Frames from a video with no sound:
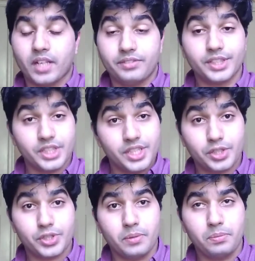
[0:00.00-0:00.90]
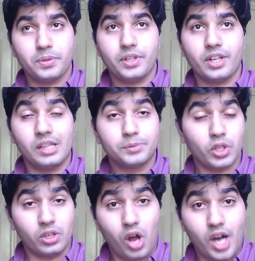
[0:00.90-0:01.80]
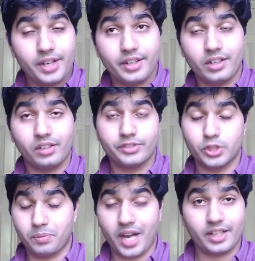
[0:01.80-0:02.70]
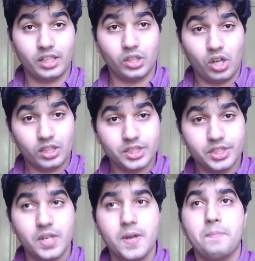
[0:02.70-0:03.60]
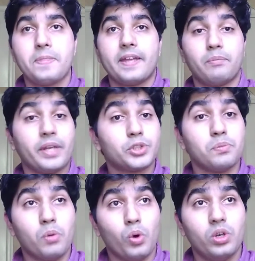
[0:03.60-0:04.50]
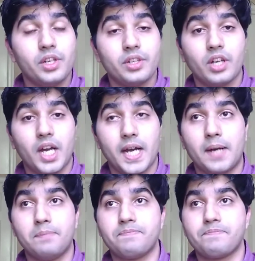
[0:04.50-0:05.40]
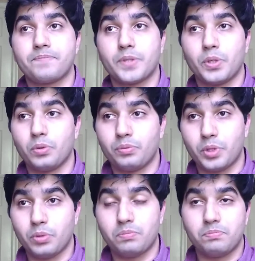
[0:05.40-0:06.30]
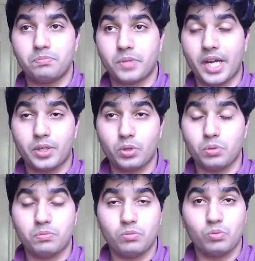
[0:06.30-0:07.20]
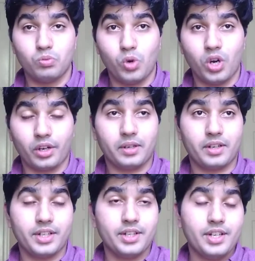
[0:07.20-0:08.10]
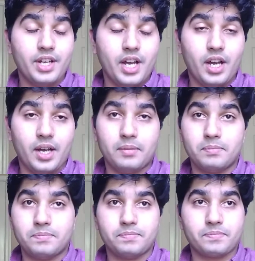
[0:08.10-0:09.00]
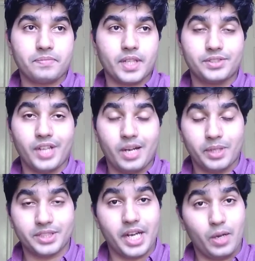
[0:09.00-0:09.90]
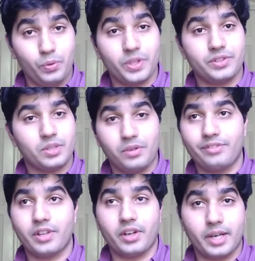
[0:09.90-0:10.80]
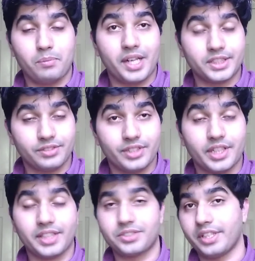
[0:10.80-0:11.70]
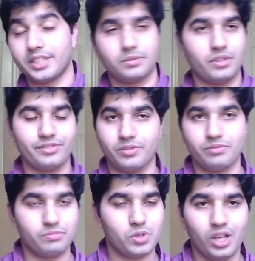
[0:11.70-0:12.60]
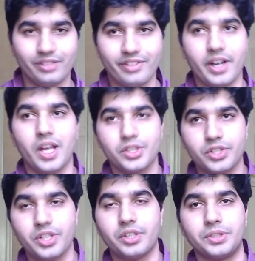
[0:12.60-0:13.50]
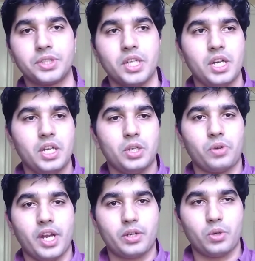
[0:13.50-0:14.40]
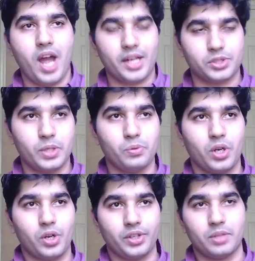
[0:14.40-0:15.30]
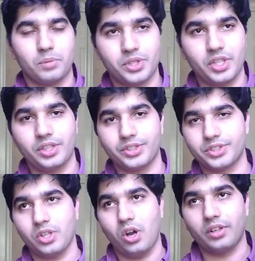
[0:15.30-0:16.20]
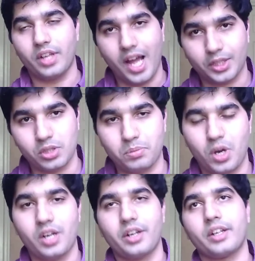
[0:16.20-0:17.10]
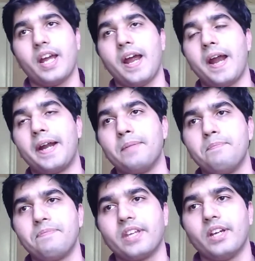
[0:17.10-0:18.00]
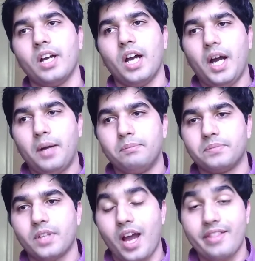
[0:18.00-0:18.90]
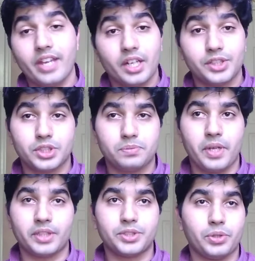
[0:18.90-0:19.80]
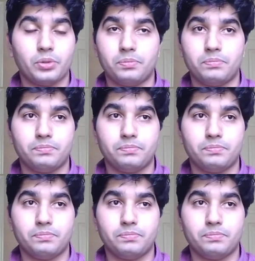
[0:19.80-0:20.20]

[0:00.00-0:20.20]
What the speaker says: This internship helps you a lot. It gives you practical knowledge. It makes you bold. You get to work side by side with some of the great minds of the industry, some of the qualified engineers. You get to actually work on the machines, on the actual product, and I think it just makes you